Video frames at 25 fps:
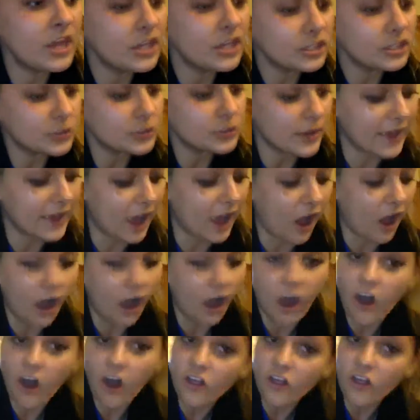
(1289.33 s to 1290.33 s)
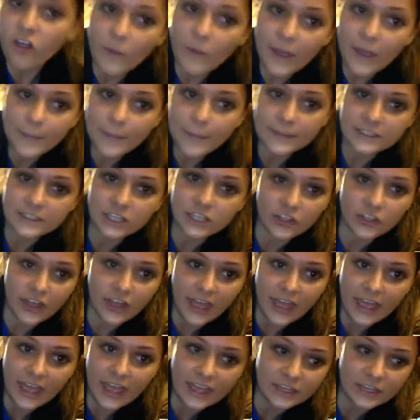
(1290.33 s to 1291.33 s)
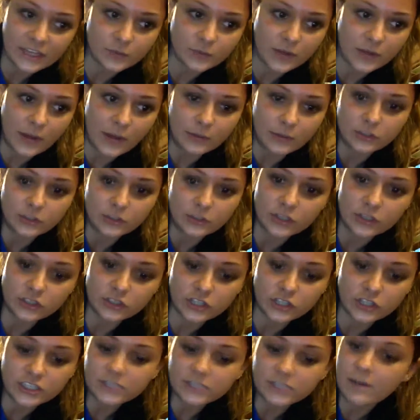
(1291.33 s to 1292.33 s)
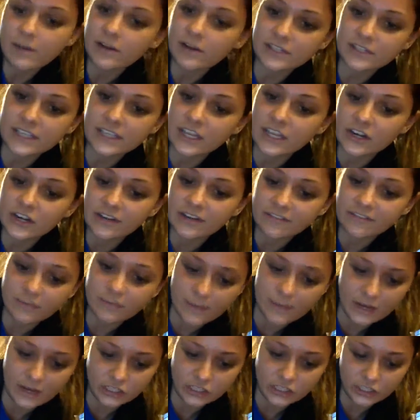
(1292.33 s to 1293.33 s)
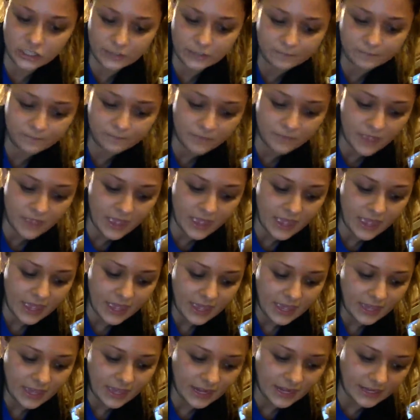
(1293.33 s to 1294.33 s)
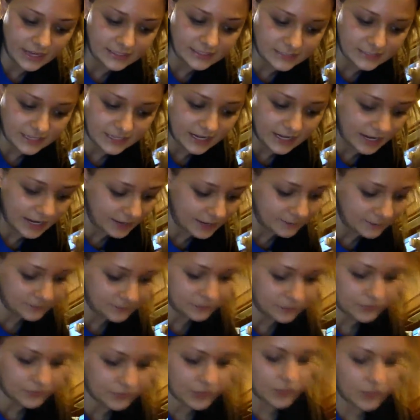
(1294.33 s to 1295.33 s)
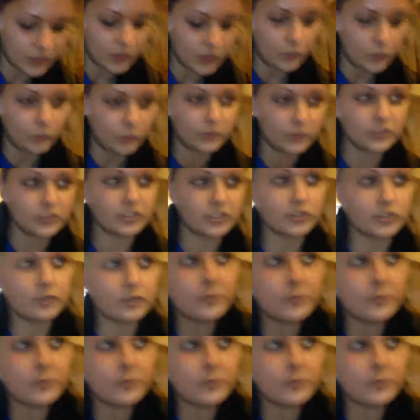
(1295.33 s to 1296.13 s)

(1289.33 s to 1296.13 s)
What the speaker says: So I got all the way up until the end when I was just about to get her information, and I said, hey, would you